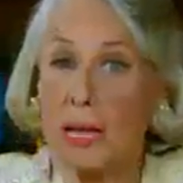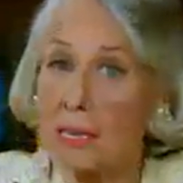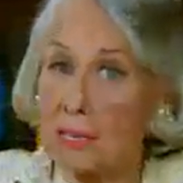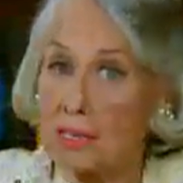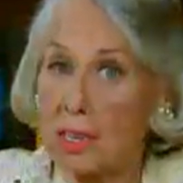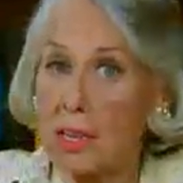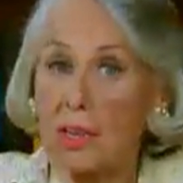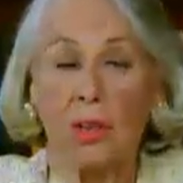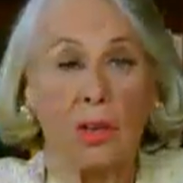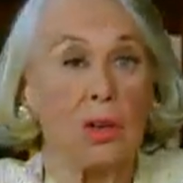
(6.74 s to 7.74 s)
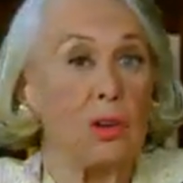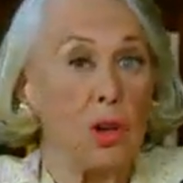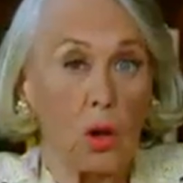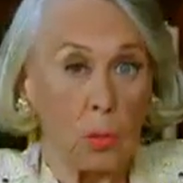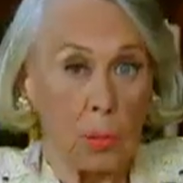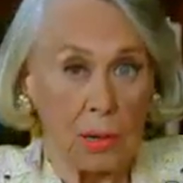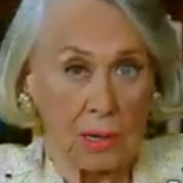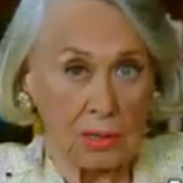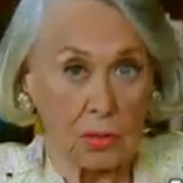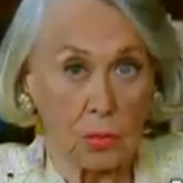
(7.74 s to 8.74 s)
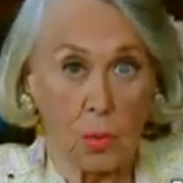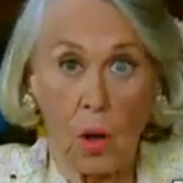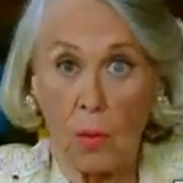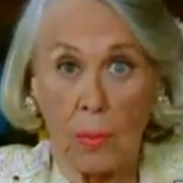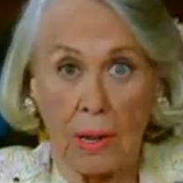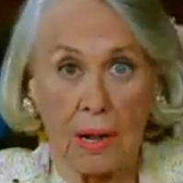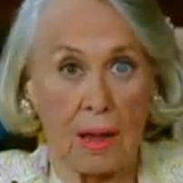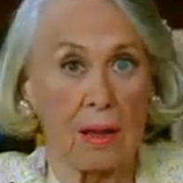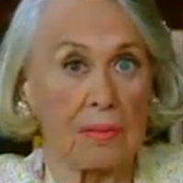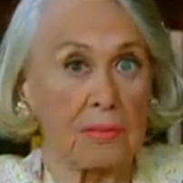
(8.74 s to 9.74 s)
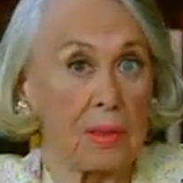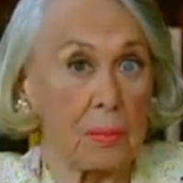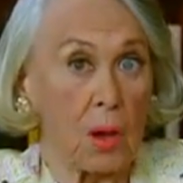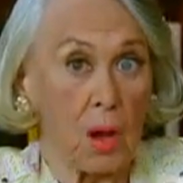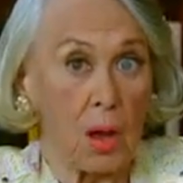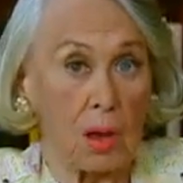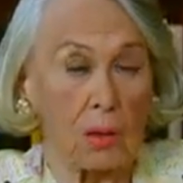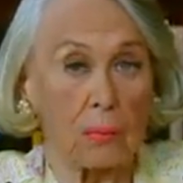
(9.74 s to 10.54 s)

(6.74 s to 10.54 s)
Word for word: is the noblest Roman of them all?